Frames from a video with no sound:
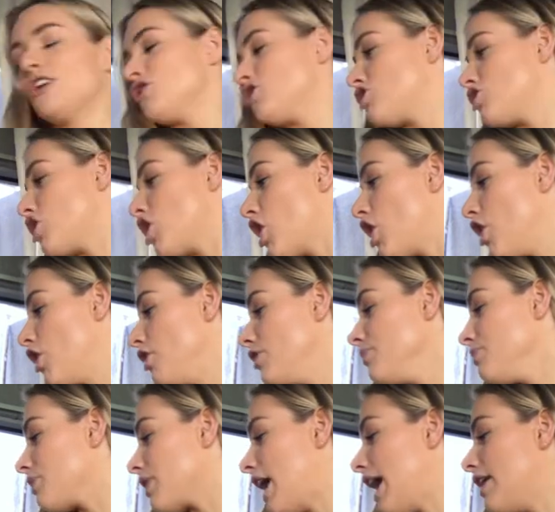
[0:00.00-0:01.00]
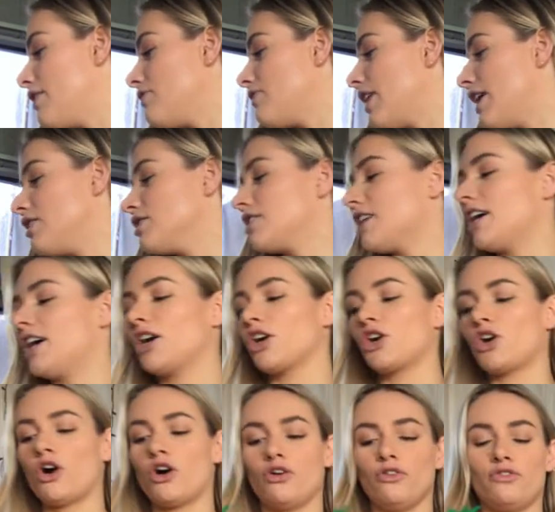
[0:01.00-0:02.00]
So I found a
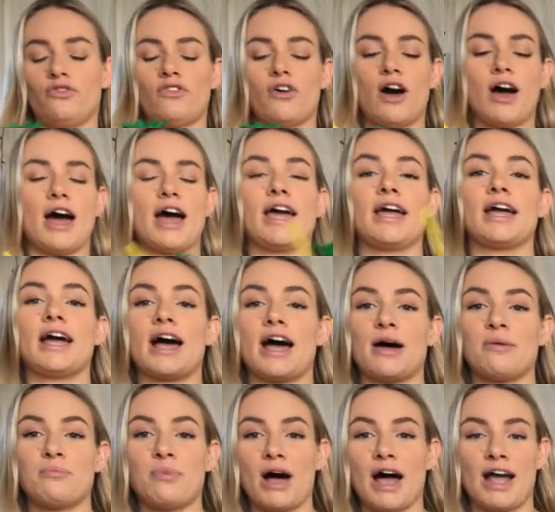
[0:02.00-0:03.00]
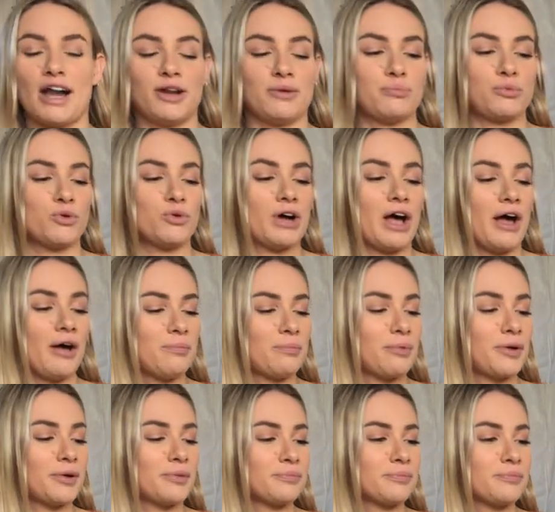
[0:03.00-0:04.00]
Ko-Fi pineapple
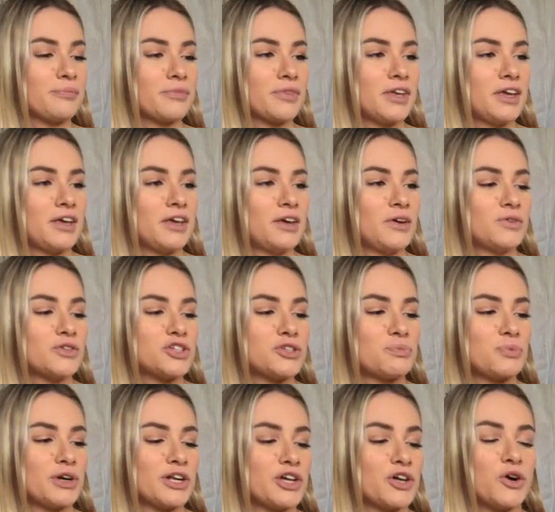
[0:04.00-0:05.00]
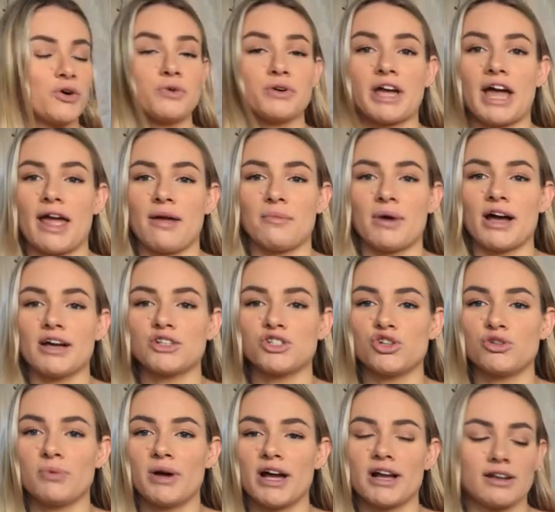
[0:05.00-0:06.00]
cup, which is pretty cool. Kmart,
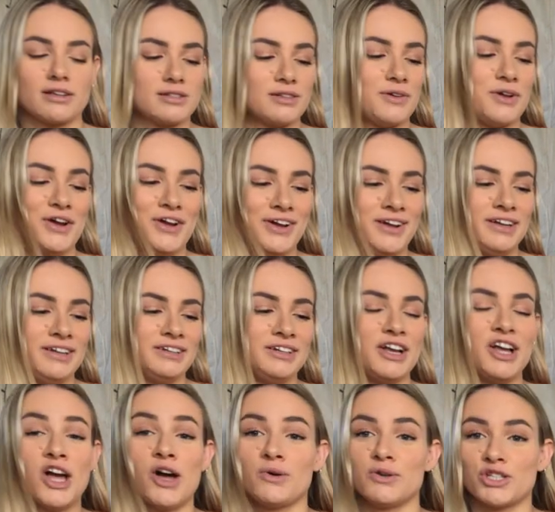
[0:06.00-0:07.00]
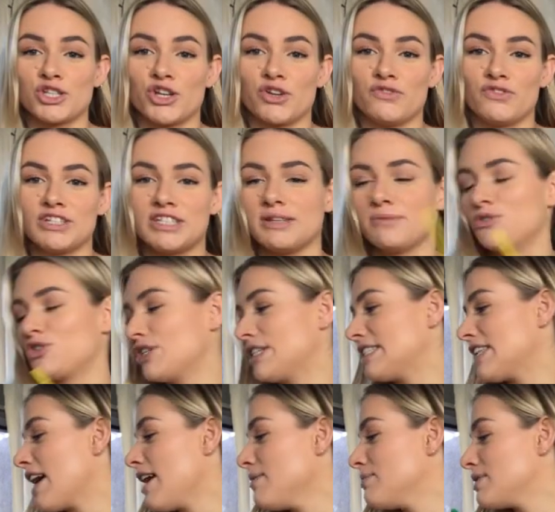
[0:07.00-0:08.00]
$2. Was good for some
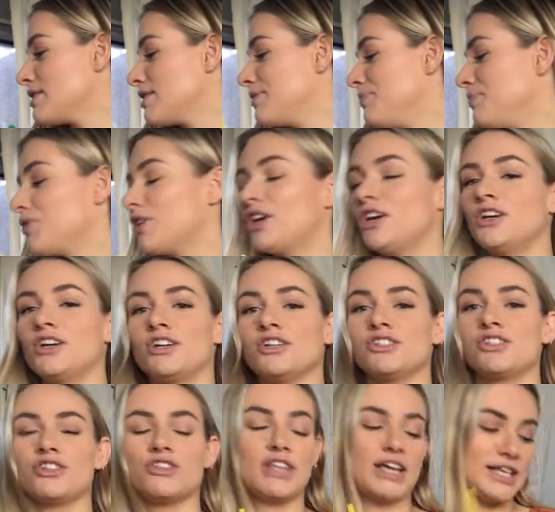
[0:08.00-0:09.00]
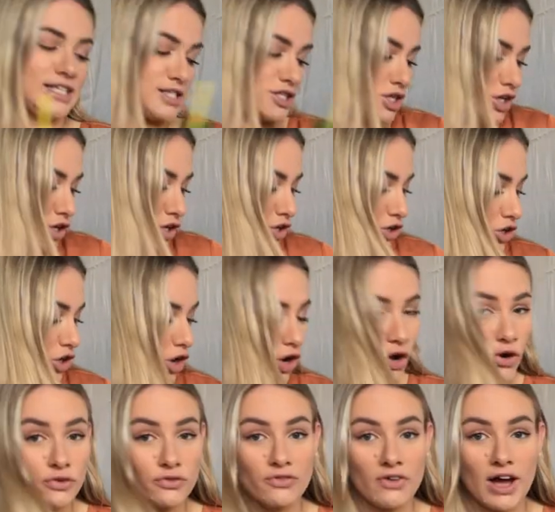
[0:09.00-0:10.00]
dress apps. So that's
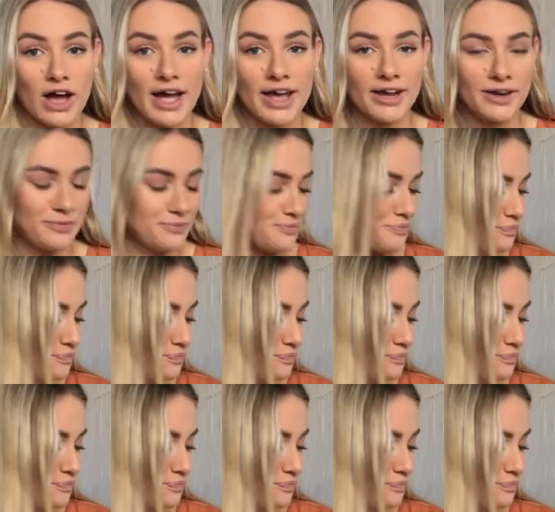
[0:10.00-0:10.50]
Ko-Fi.